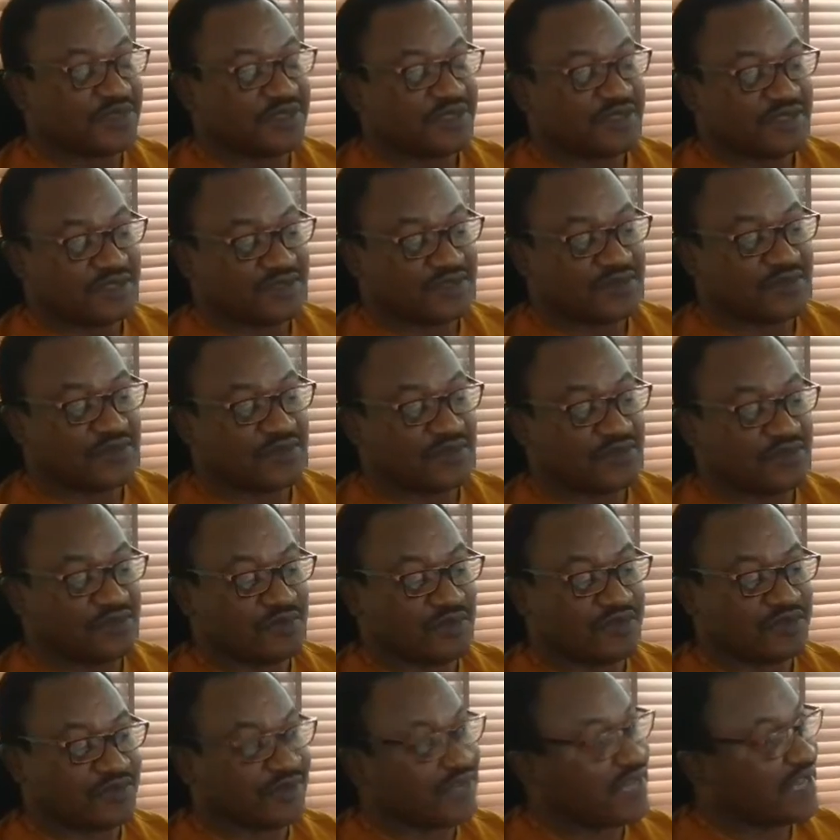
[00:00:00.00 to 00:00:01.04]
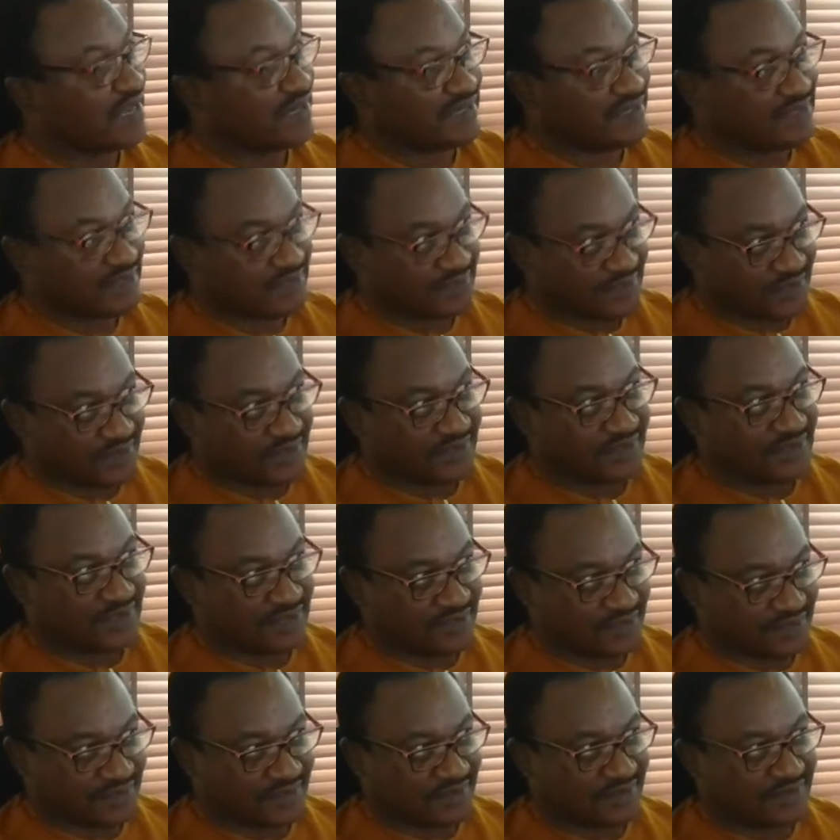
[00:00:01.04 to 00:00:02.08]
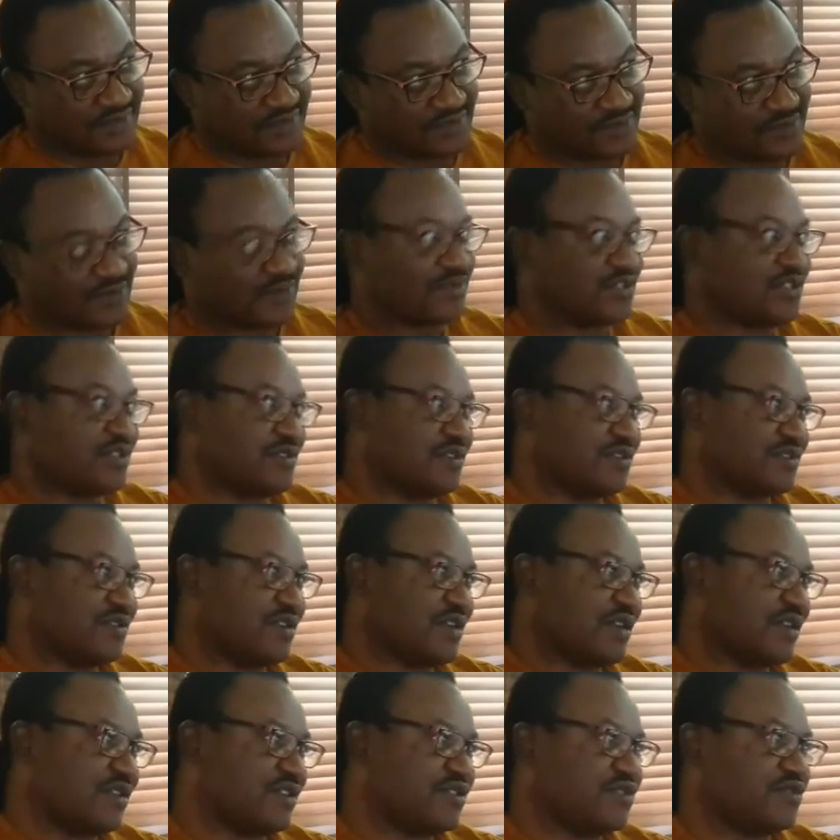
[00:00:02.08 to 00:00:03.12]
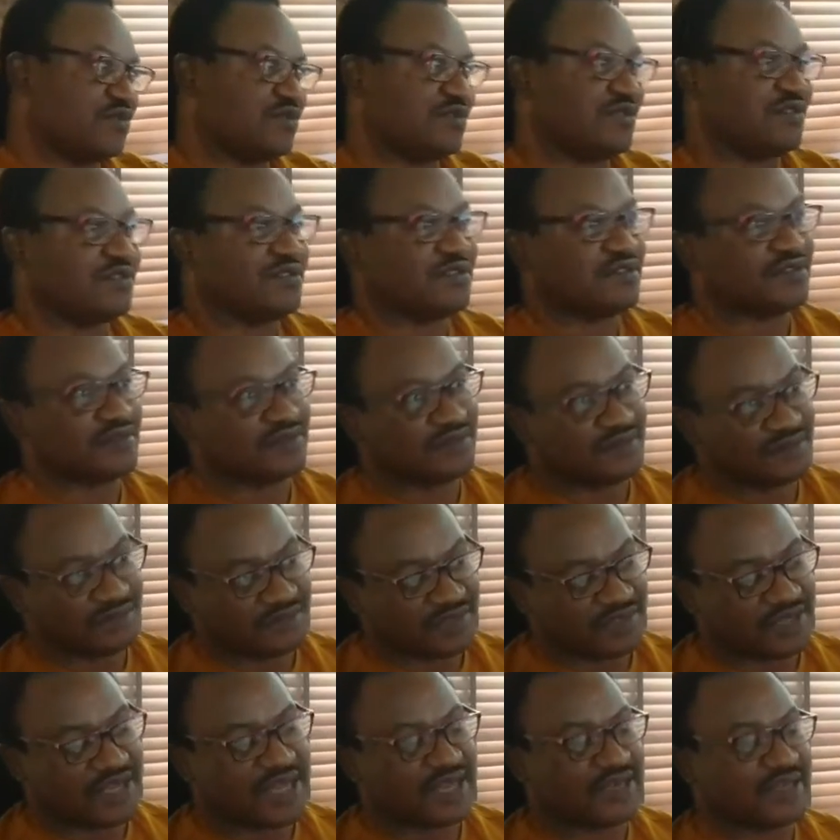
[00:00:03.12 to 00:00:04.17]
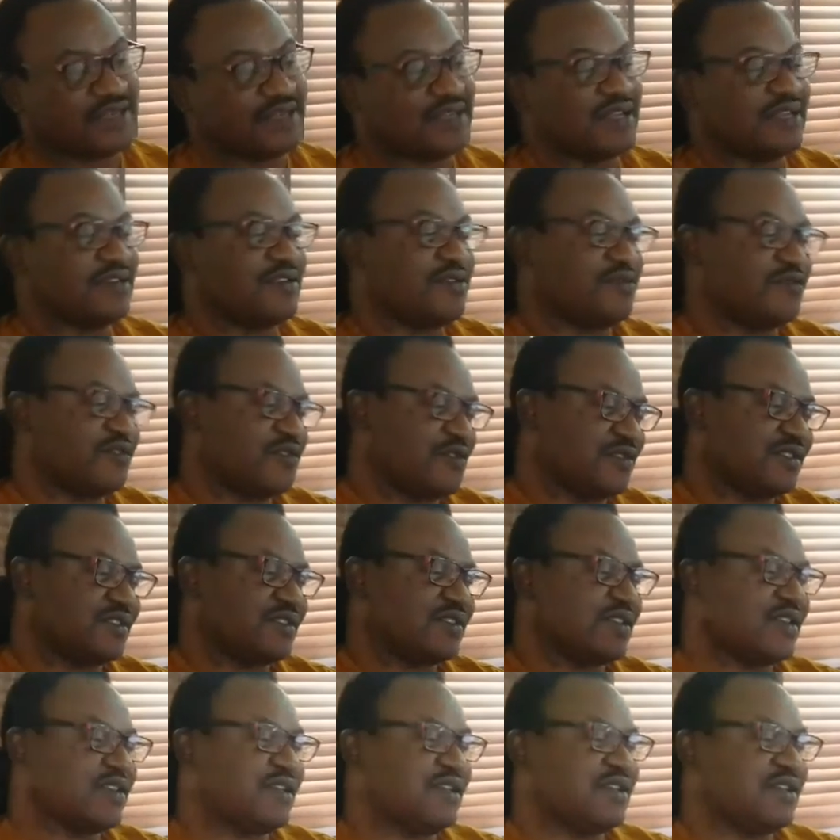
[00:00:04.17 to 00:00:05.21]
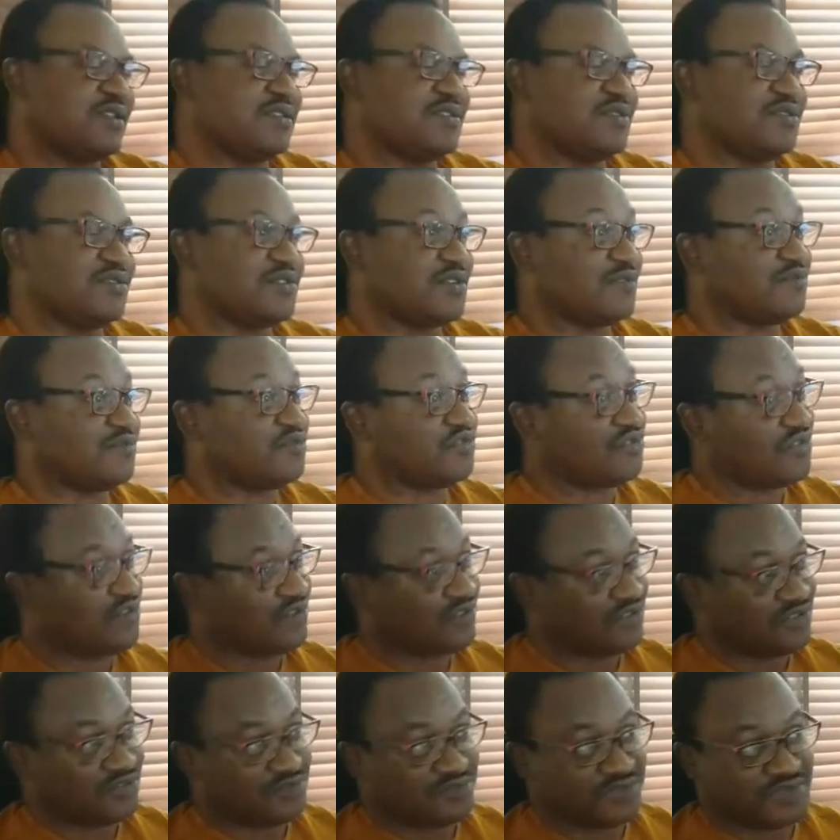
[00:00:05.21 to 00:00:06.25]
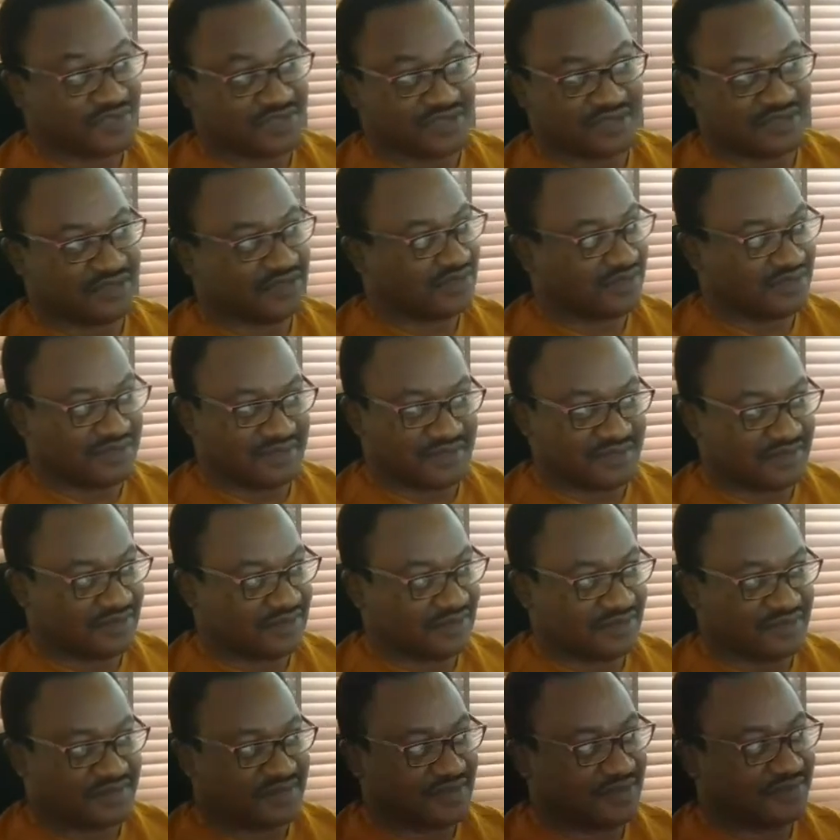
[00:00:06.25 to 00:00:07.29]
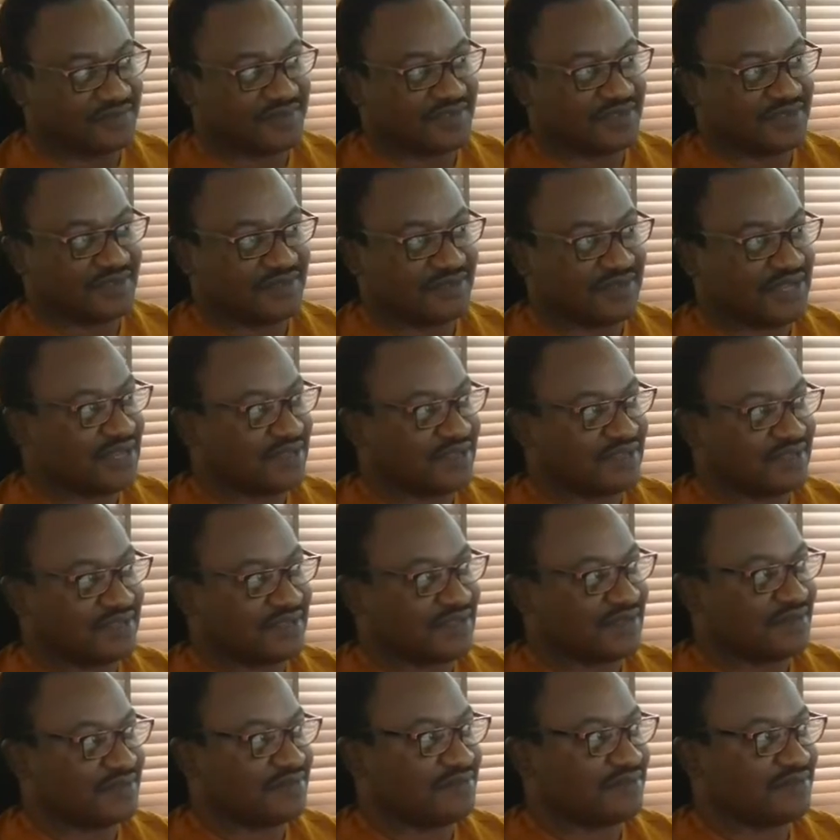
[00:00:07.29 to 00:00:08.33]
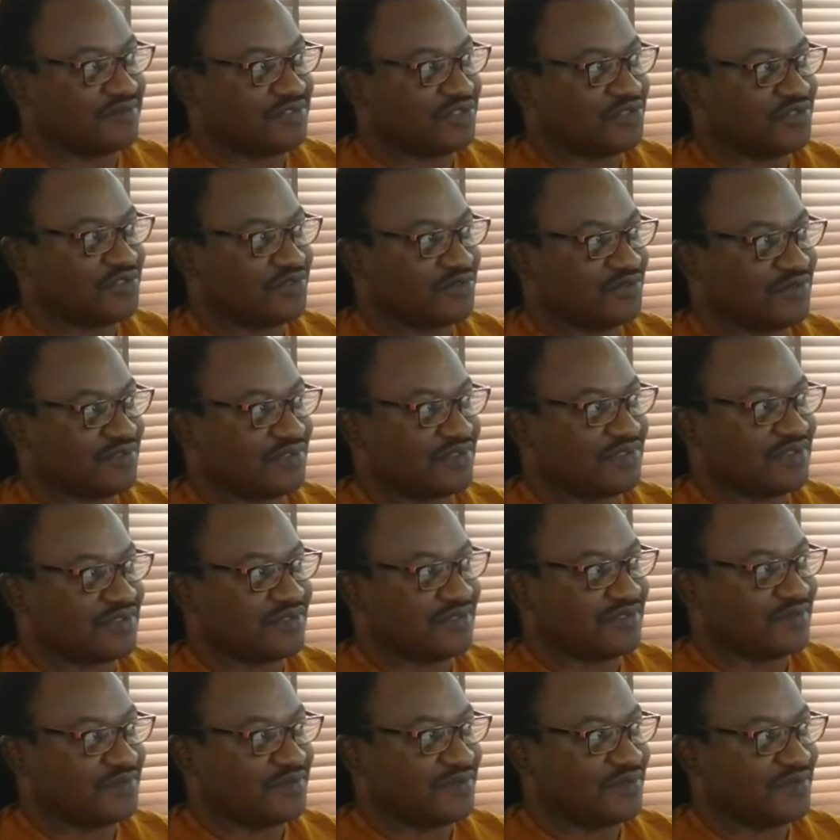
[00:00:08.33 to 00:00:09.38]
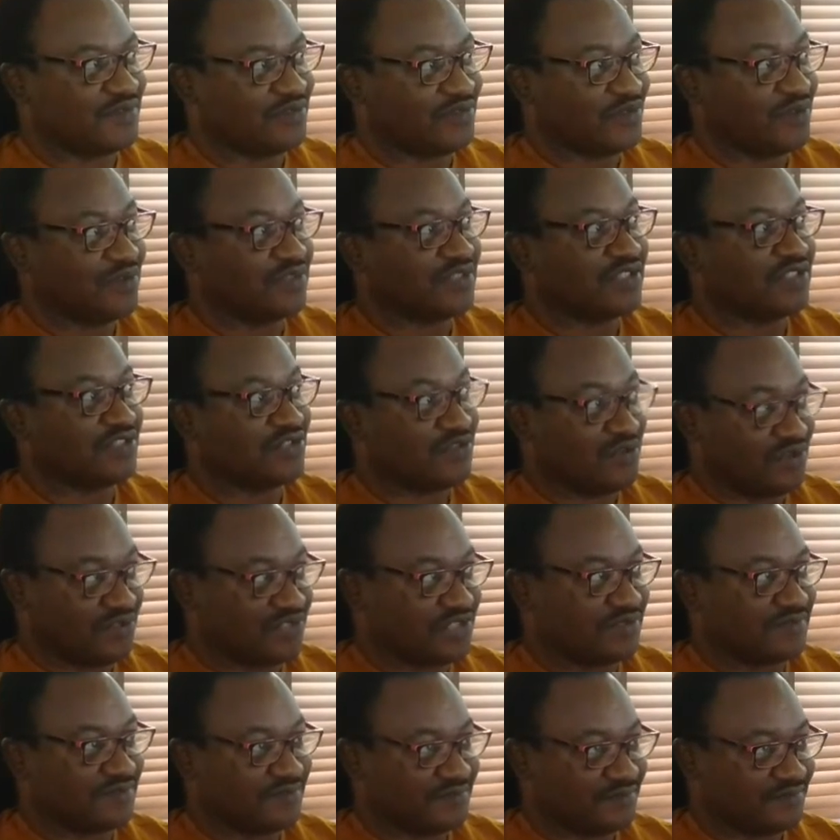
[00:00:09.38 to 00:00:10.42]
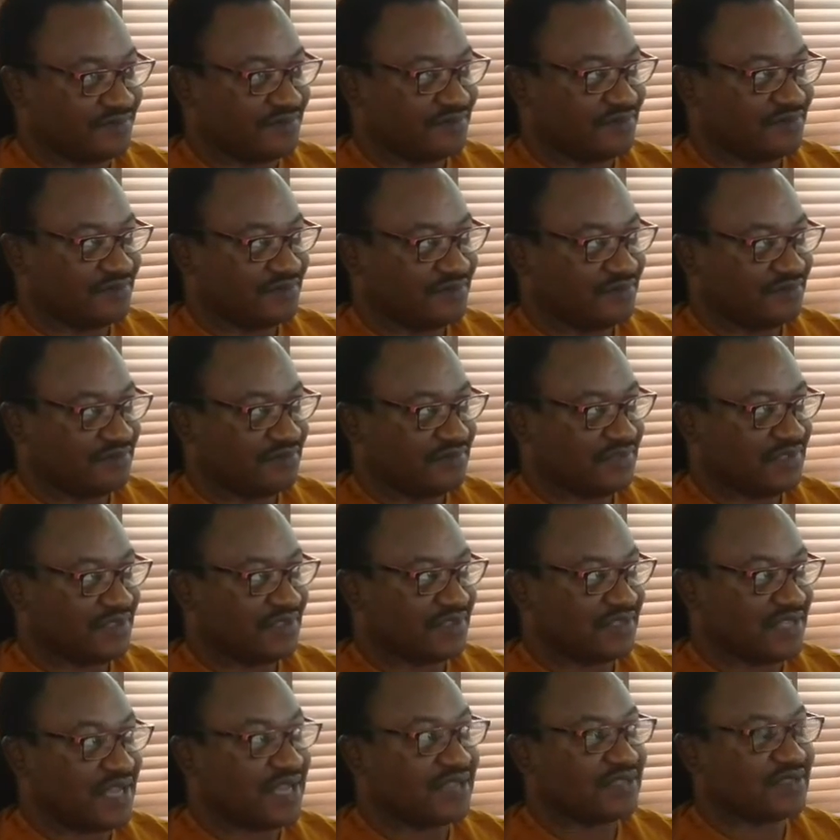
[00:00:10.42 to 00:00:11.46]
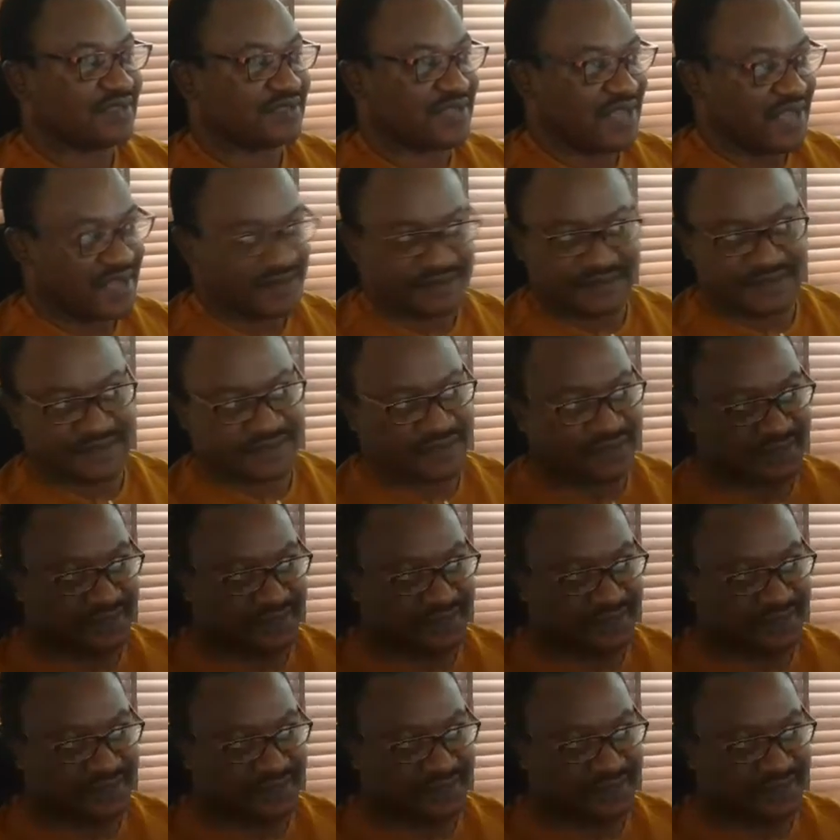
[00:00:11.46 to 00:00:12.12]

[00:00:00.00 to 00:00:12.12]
So you want to guard against such things. So children should guard it, and of course, the use of drugs should be something that we should not indulge in, because that is high risk.